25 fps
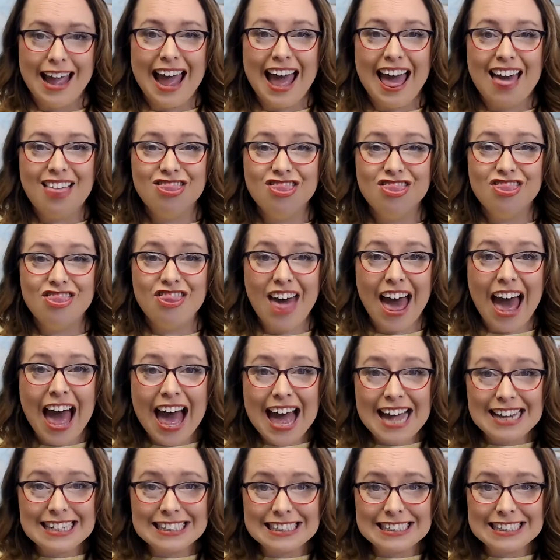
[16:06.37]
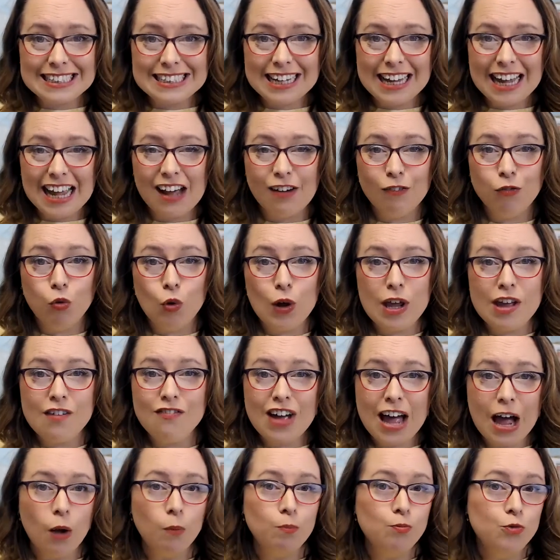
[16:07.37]
And that, if we've
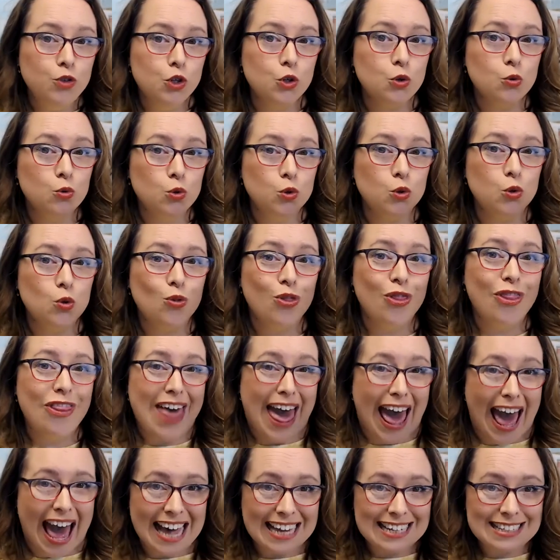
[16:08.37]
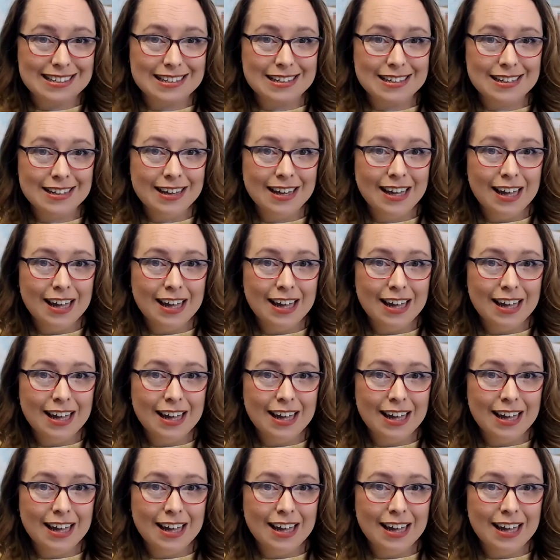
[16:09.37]
helped you do that,